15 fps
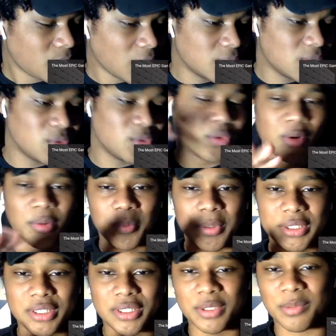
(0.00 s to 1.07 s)
If you know what a
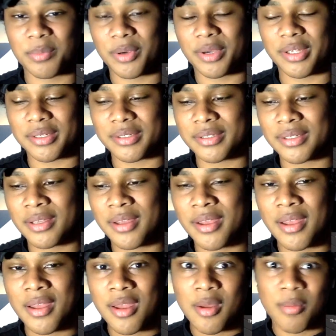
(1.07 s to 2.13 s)
PlayStation party is.
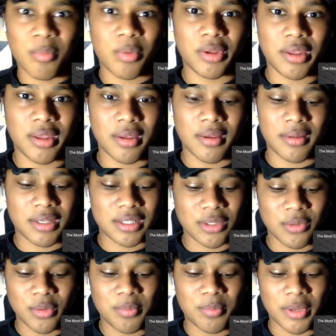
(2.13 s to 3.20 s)
But yeah, that's
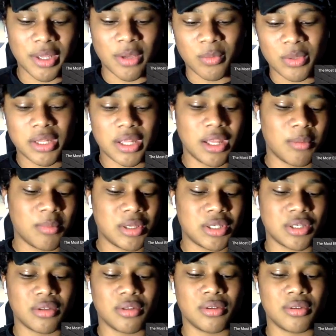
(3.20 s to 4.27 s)
how we play, and we DM
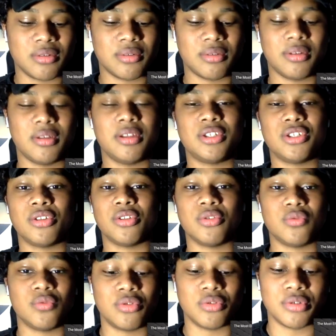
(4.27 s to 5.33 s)
each
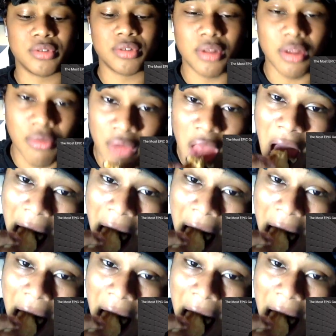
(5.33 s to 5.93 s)
other's roles and stuff.